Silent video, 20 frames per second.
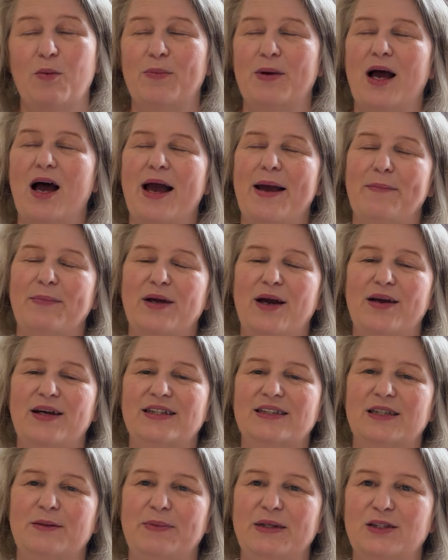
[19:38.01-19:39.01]
but I am
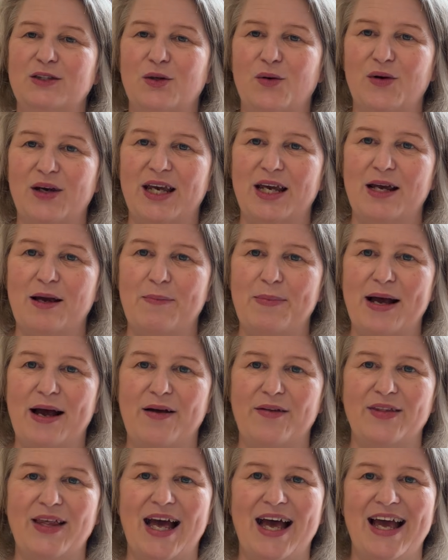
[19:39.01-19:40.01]
going to be talking
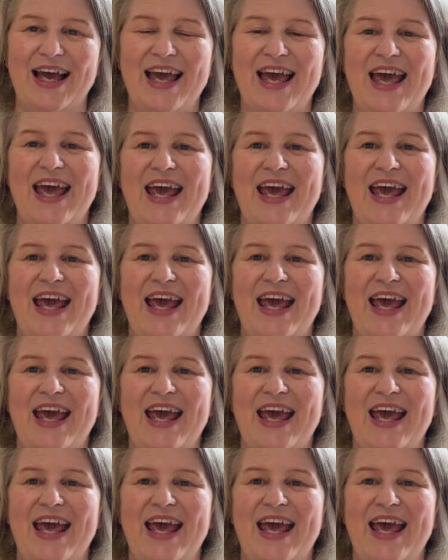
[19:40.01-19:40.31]
about that